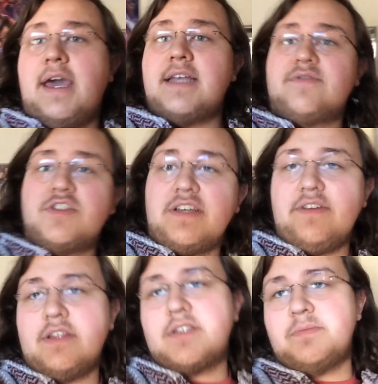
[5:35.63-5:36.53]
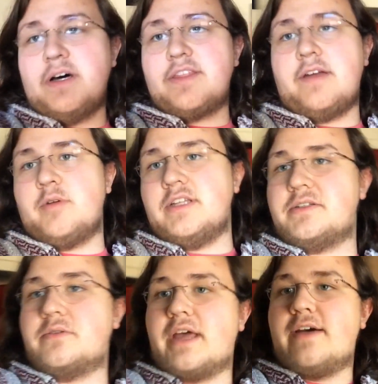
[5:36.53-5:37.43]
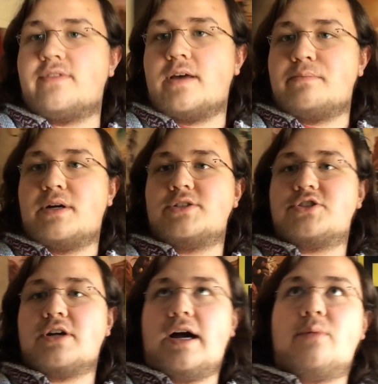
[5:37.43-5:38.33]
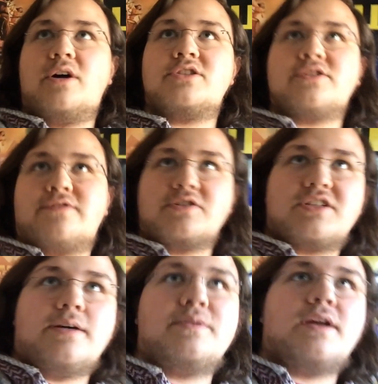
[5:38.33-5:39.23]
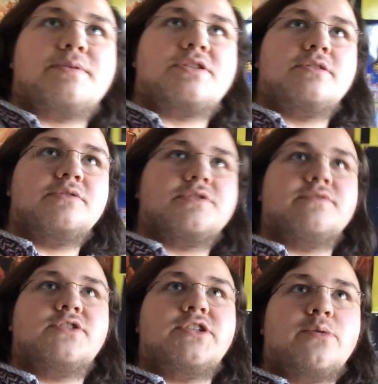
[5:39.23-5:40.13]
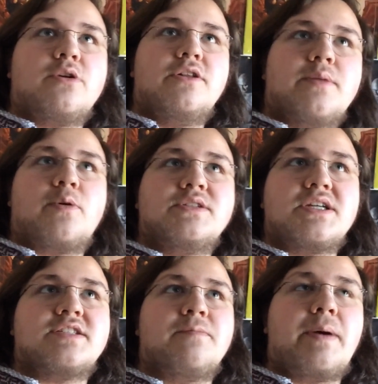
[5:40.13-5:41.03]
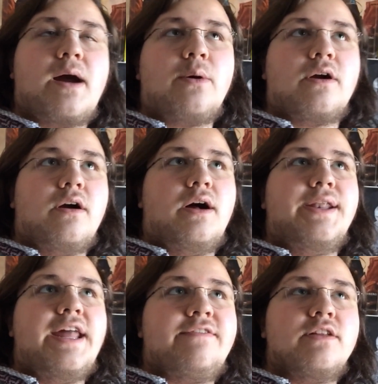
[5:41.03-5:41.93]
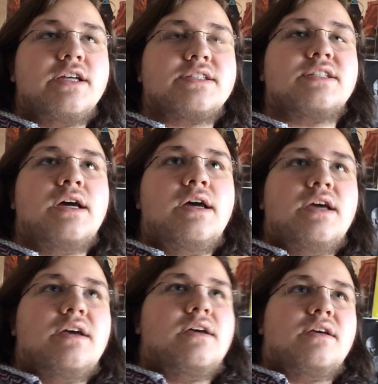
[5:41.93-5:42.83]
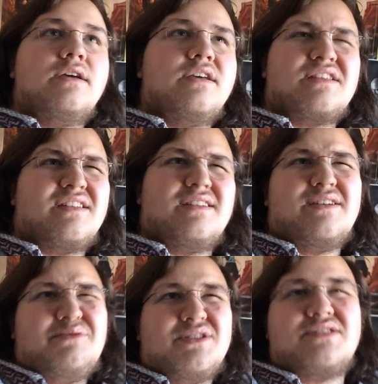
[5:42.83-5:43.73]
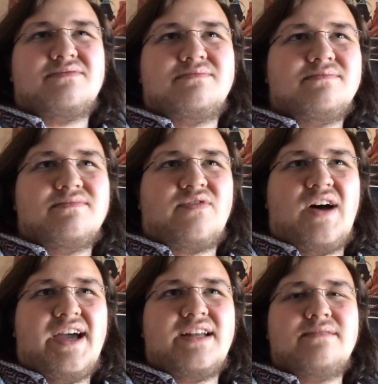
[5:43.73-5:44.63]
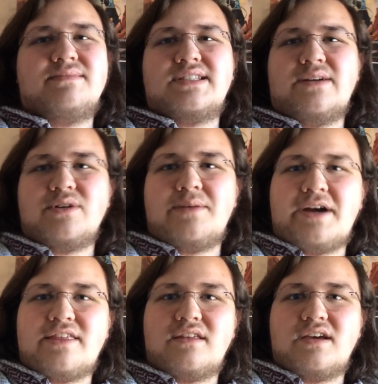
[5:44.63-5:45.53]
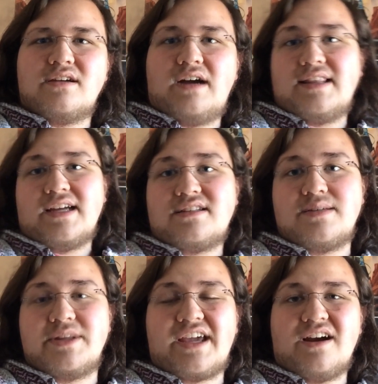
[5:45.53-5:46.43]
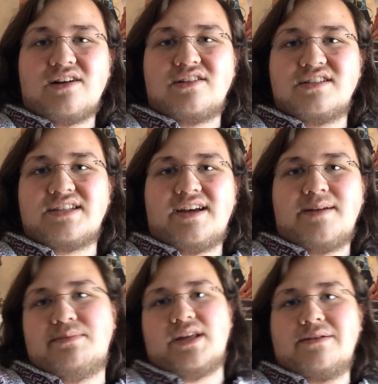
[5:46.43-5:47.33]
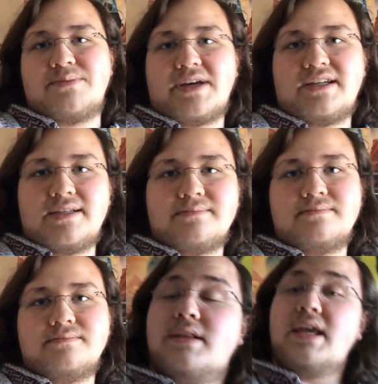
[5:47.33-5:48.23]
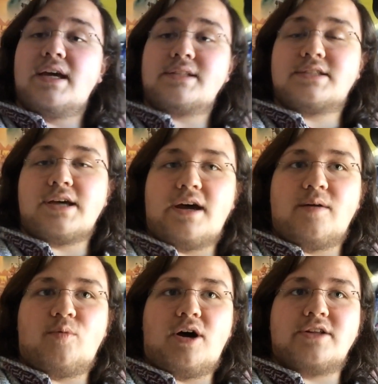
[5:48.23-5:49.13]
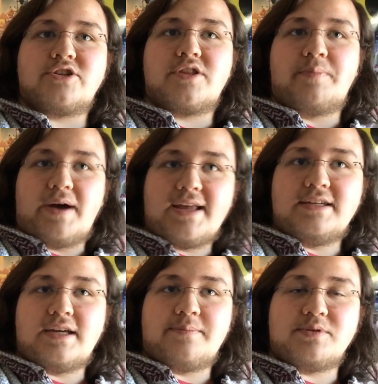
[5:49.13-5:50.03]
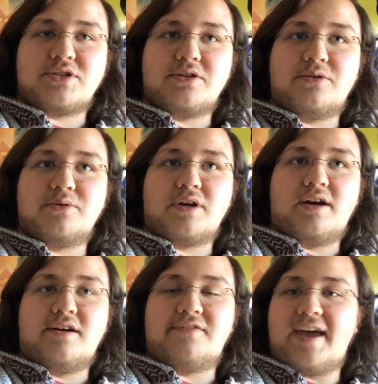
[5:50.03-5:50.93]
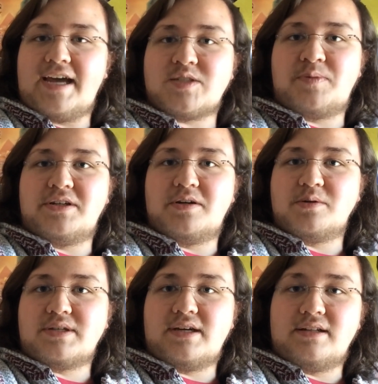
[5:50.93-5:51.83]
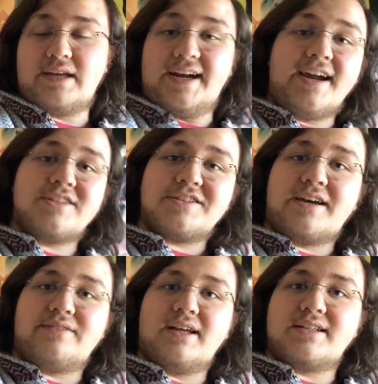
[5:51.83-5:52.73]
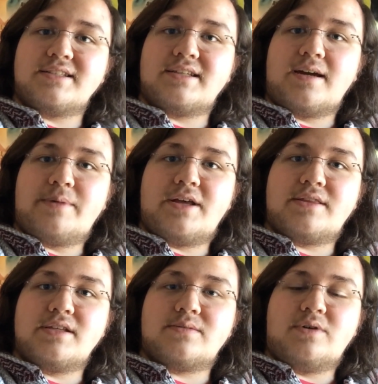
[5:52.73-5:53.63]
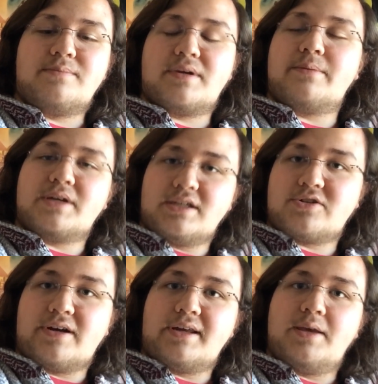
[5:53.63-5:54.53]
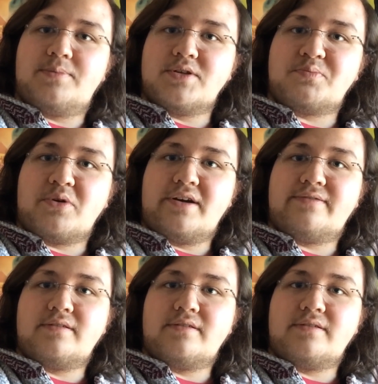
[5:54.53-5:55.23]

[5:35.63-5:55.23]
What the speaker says: As for TV this month, I really don't have that much. I watched the first couple episodes of She-Ra and the Princess of Power on Netflix. It was fine. It's not really my thing. I liked some of the character design, but that was about it. Next, I watched the pilot episode of Hazbin Hotel, and I actually have a lot to say about this one, but I'm going to try and keep this brief.